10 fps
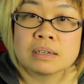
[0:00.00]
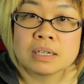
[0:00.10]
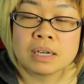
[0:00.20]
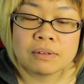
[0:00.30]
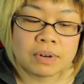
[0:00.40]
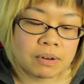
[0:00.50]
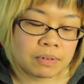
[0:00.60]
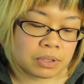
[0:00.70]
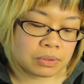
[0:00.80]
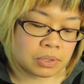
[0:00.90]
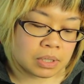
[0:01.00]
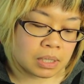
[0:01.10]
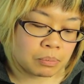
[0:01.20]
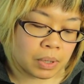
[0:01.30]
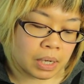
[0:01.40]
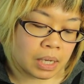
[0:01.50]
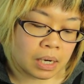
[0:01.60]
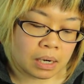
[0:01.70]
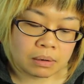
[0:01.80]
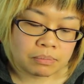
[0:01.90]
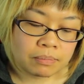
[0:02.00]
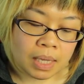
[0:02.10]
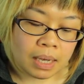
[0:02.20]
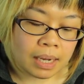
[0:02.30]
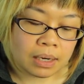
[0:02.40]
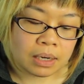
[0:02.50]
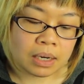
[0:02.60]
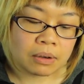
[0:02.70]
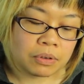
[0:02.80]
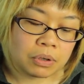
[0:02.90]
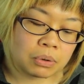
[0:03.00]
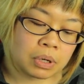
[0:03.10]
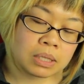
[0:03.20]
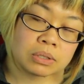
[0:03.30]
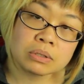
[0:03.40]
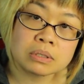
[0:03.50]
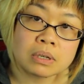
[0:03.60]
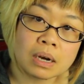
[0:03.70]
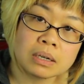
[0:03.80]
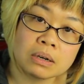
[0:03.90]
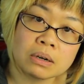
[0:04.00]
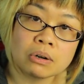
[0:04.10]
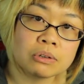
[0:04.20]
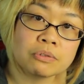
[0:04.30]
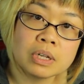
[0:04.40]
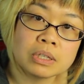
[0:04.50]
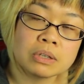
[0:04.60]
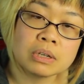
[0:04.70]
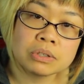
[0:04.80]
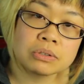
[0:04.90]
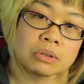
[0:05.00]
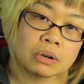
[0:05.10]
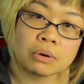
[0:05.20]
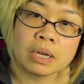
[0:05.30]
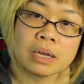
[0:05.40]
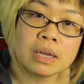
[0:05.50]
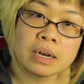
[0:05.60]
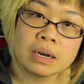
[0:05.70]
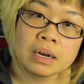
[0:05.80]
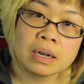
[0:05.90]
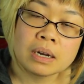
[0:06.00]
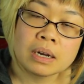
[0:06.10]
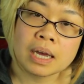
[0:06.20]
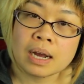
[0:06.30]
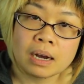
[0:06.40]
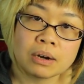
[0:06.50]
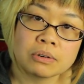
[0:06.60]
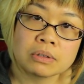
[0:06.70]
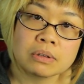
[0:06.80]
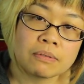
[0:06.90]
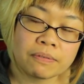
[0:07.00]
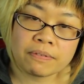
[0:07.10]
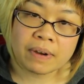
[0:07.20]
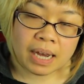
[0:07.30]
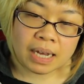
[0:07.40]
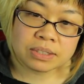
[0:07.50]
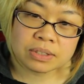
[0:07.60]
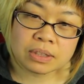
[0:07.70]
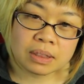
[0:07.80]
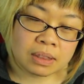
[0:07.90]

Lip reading: I've never used it, but I heard if you need to solder gold field, you need to go in and out fast.